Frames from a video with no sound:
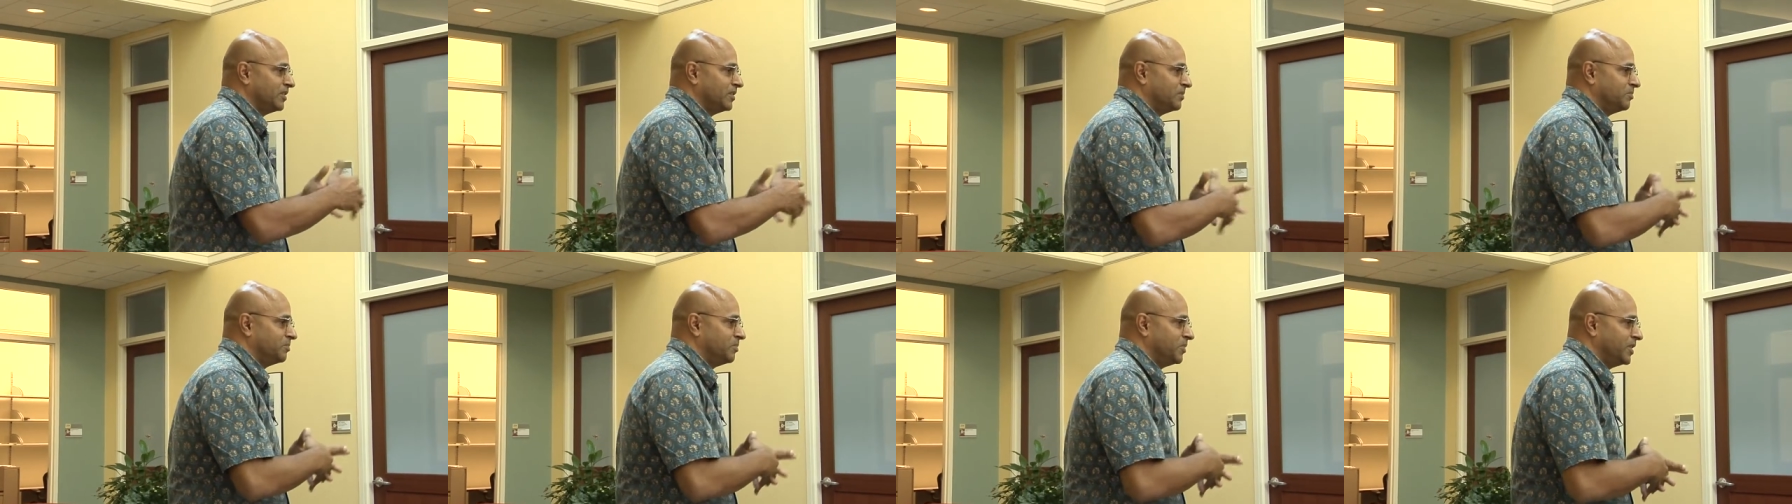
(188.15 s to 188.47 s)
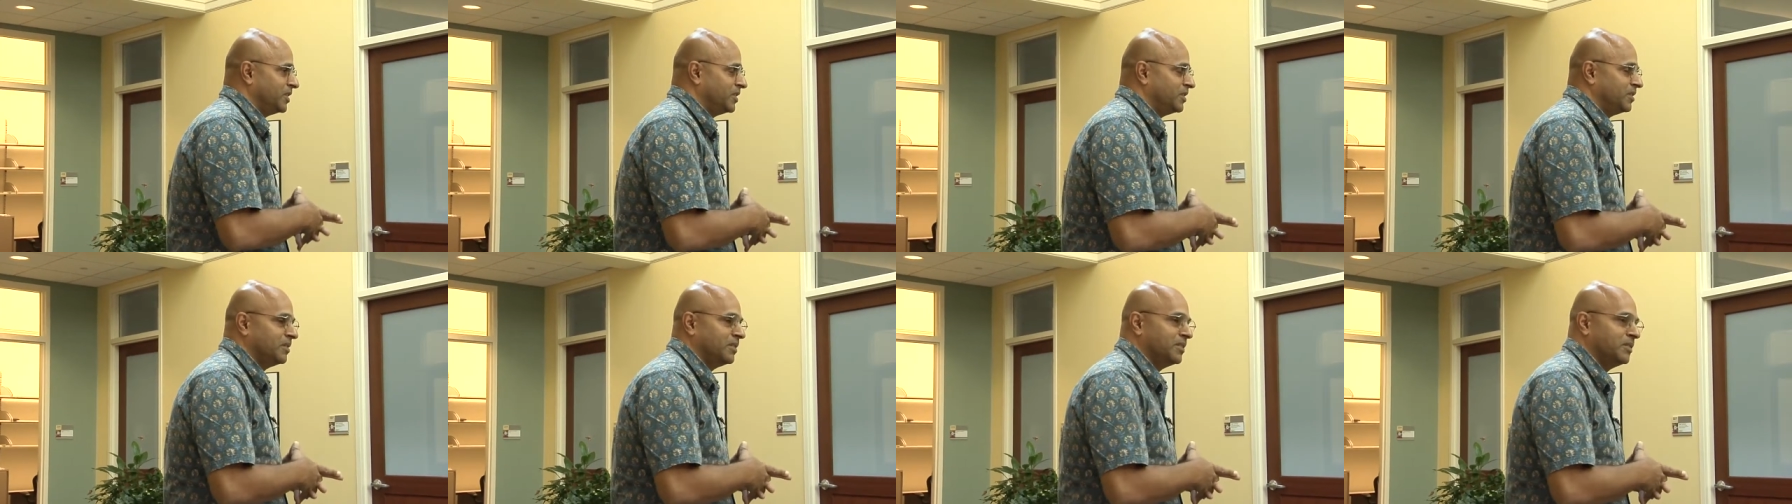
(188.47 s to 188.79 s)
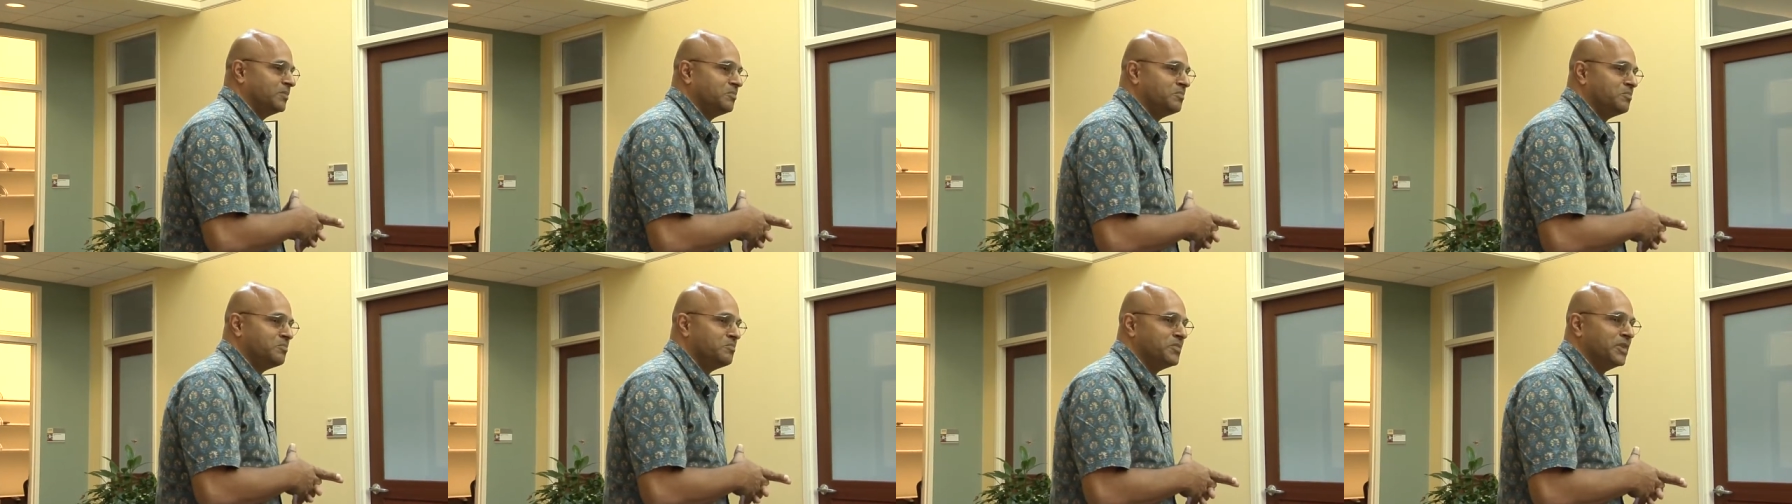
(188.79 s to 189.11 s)

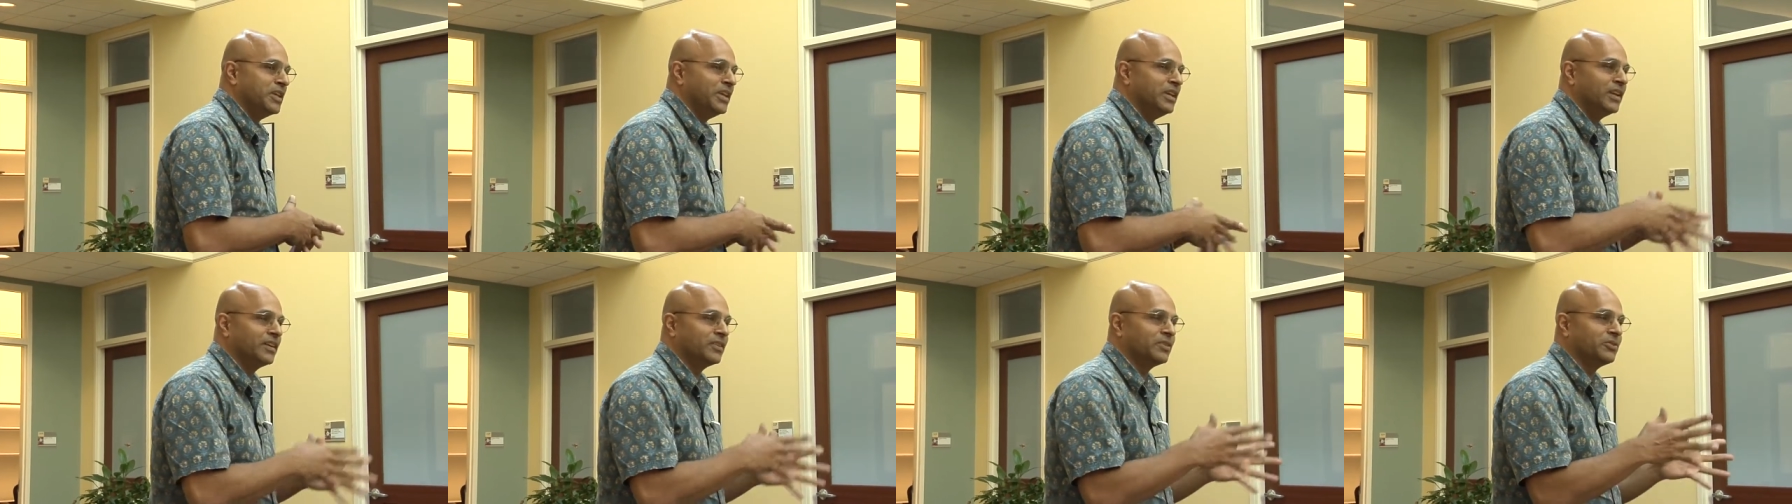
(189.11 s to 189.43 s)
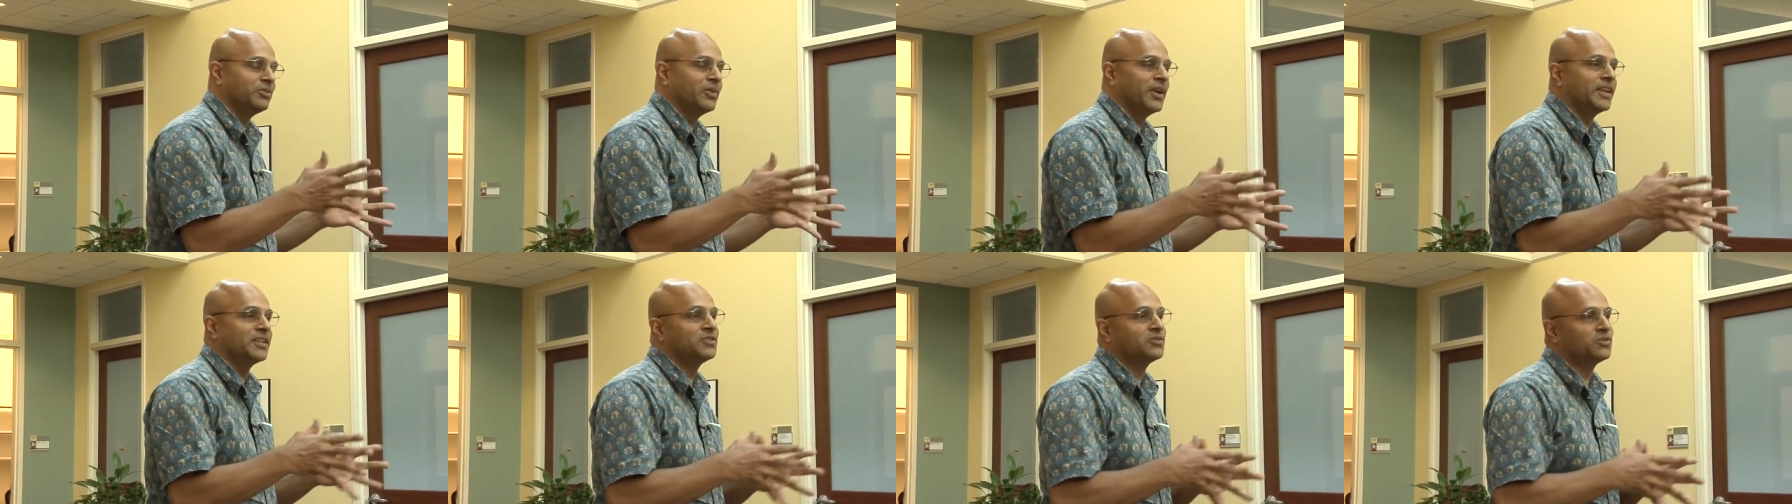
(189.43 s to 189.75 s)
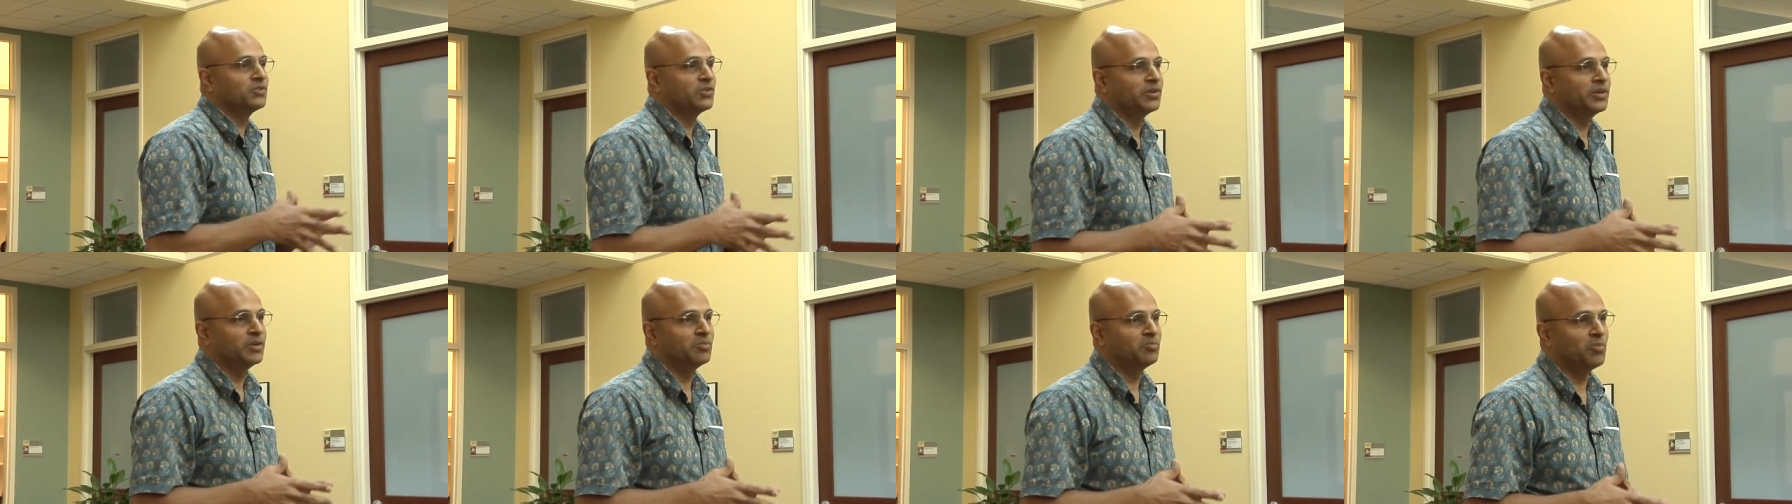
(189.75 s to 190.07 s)
a meal at a
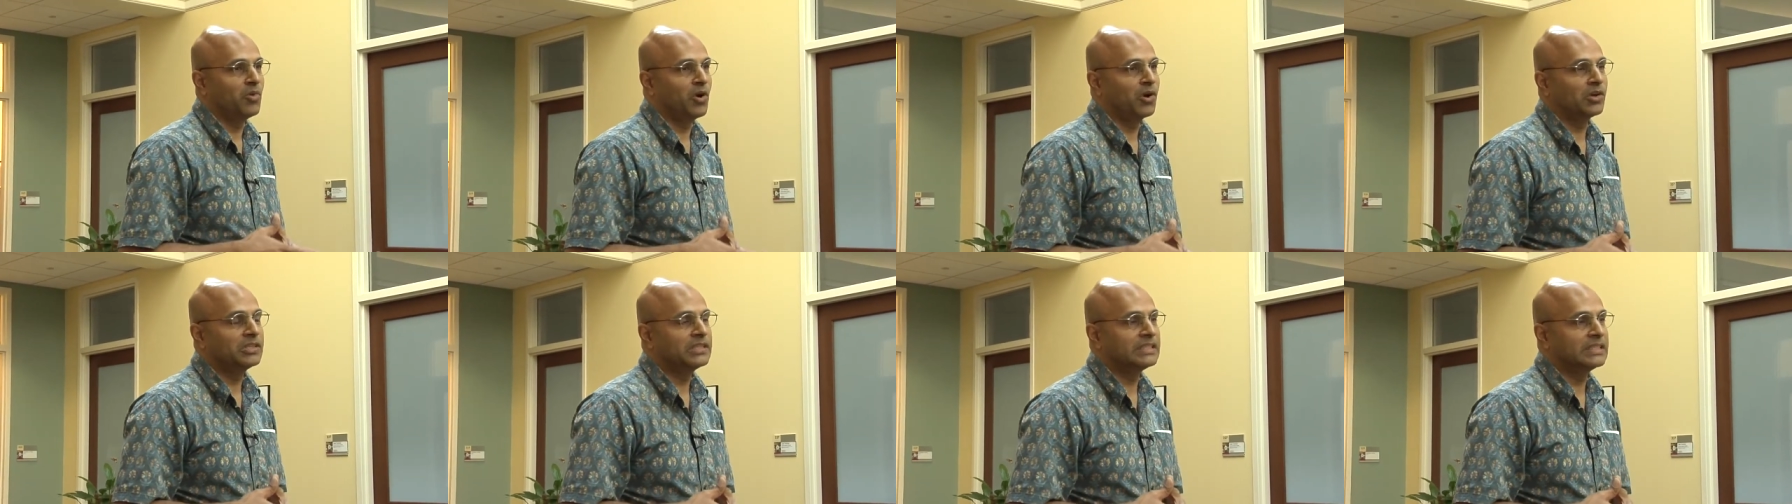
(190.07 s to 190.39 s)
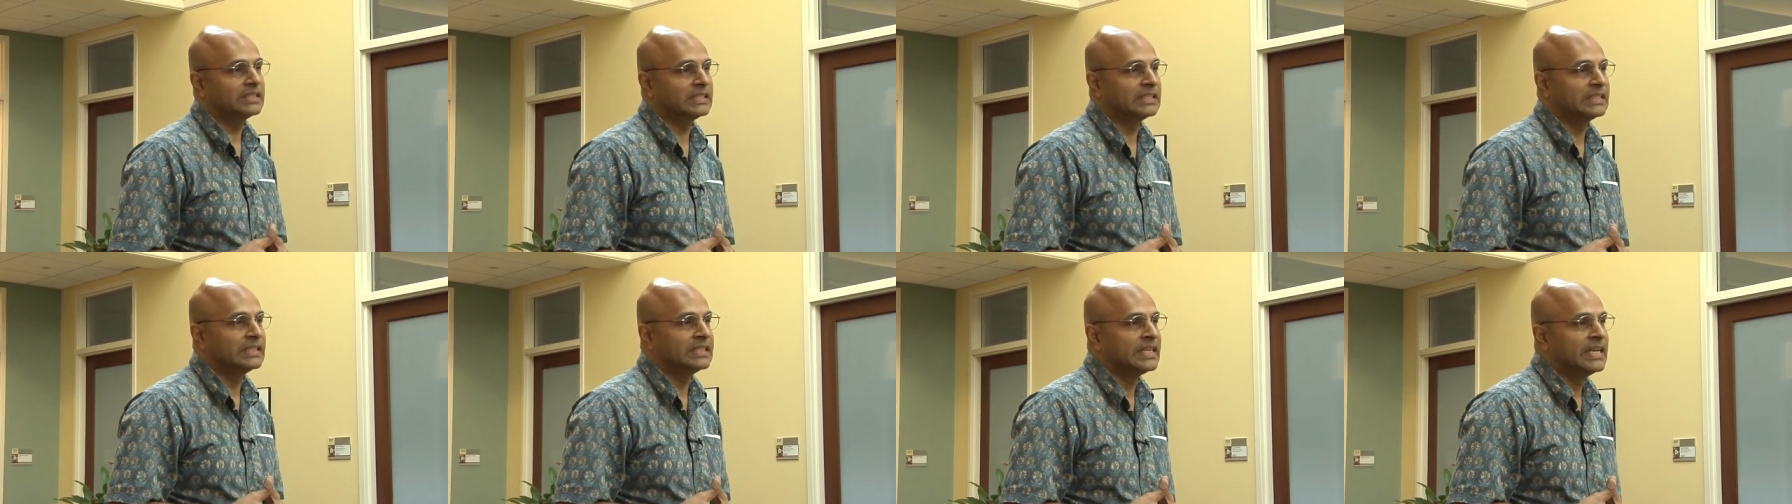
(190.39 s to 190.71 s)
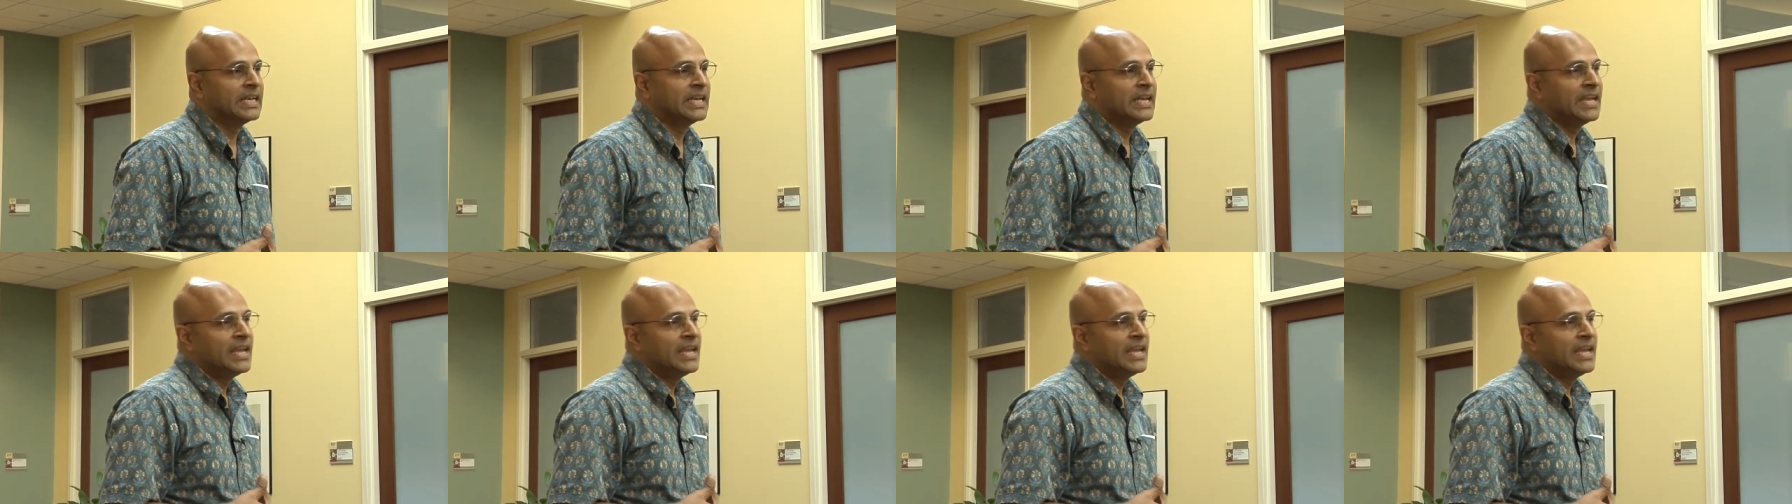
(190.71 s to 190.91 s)
restaurant in Boston